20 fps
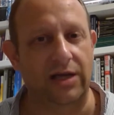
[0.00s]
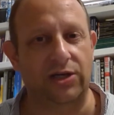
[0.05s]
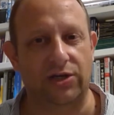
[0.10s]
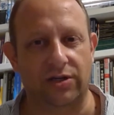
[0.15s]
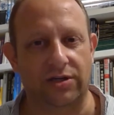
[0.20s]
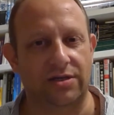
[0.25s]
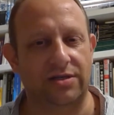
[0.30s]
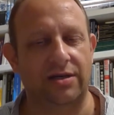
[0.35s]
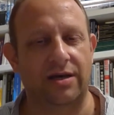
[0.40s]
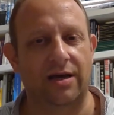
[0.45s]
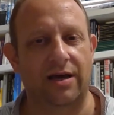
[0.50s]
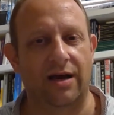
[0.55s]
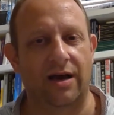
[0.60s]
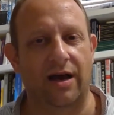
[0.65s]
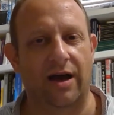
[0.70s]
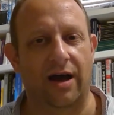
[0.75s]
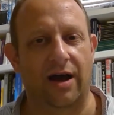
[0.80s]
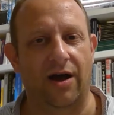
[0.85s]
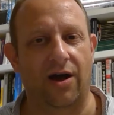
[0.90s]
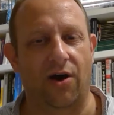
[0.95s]
on every
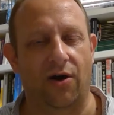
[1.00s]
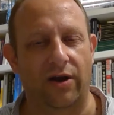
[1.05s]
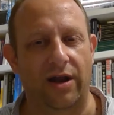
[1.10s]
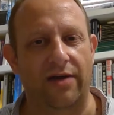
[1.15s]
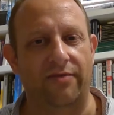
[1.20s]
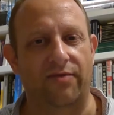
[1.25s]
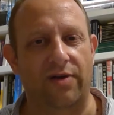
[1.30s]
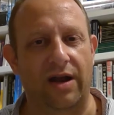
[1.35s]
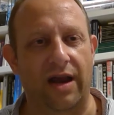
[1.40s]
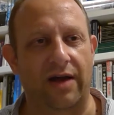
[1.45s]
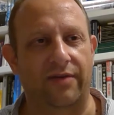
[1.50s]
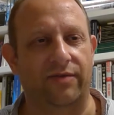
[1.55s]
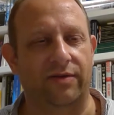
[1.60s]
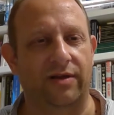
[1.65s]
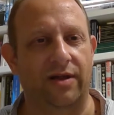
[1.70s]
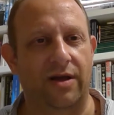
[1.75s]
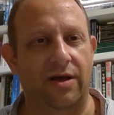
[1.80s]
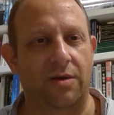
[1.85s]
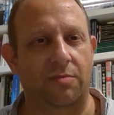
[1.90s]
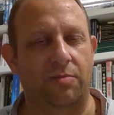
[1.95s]
level, because
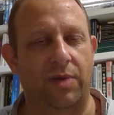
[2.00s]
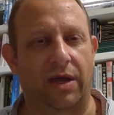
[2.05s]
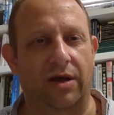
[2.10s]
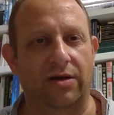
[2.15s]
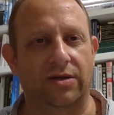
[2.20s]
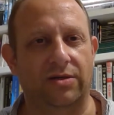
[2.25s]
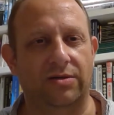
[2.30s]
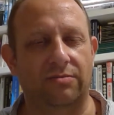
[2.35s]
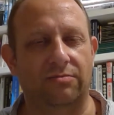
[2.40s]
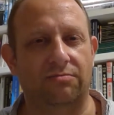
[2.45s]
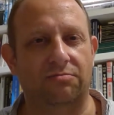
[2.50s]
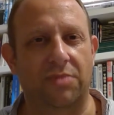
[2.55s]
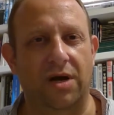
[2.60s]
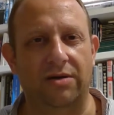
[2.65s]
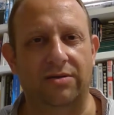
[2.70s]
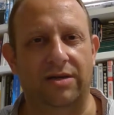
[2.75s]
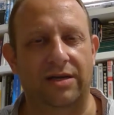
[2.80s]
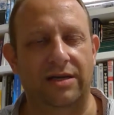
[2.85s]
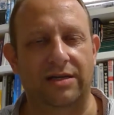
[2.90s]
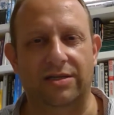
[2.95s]
Mosley is not
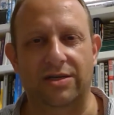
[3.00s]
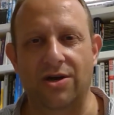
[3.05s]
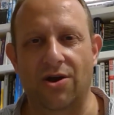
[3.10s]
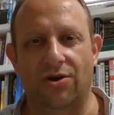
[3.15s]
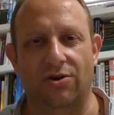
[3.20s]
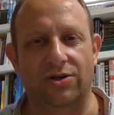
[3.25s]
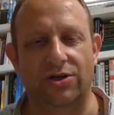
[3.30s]
just